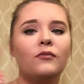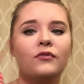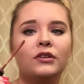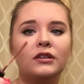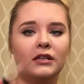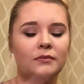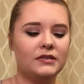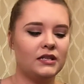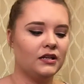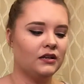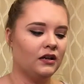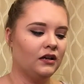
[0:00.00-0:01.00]
For the
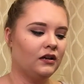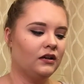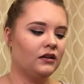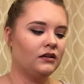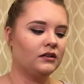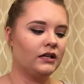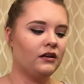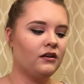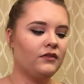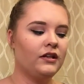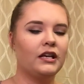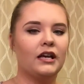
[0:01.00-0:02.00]
lipstick, get
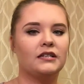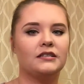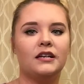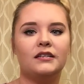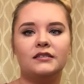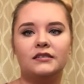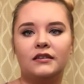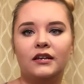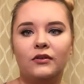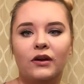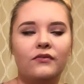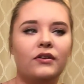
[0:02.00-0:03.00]
off any excess that
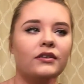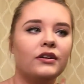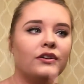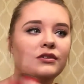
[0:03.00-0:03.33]
you have on there.